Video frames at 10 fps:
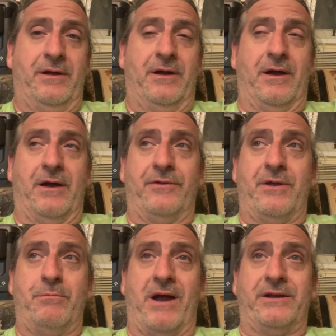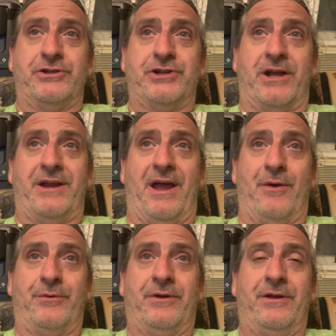uh, that Biden shut
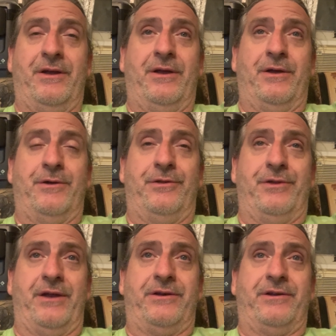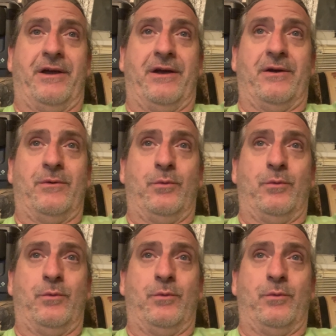down, that uh,